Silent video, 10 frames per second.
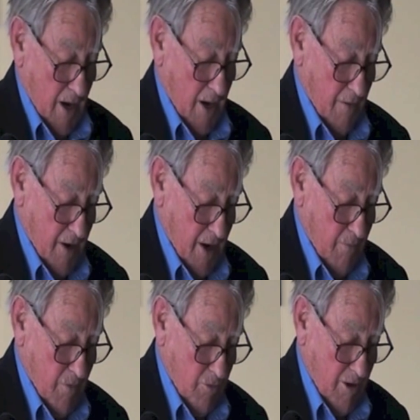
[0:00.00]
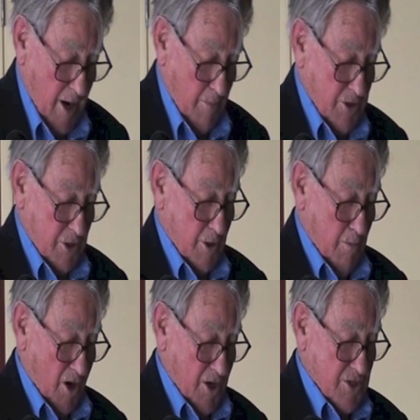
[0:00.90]
and they were able to
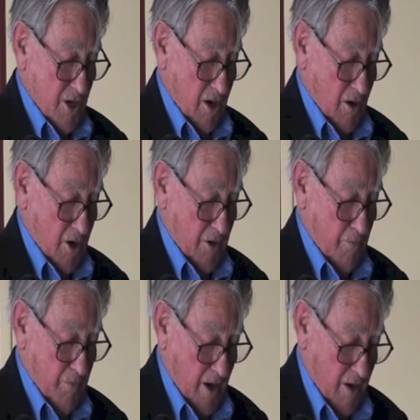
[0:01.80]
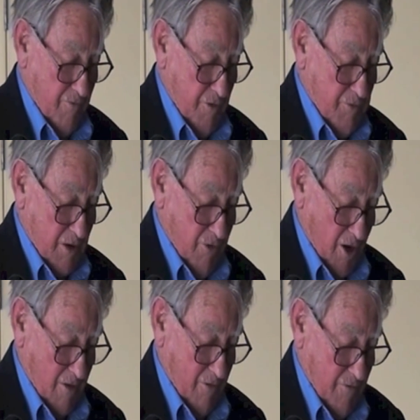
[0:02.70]
demolish the whole lot, and
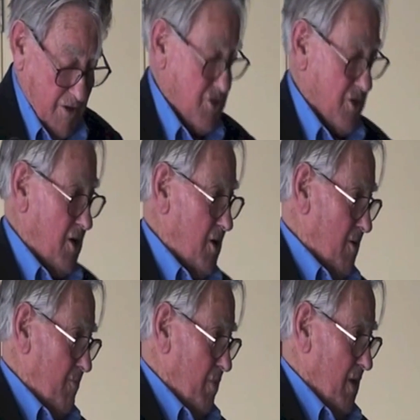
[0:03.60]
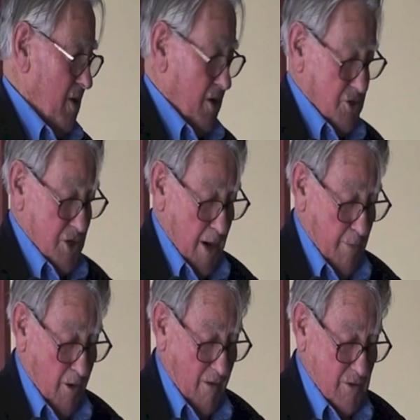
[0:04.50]
55 of their senior Gestapo
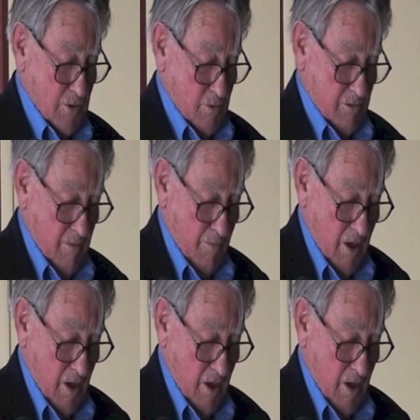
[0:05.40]
officers were,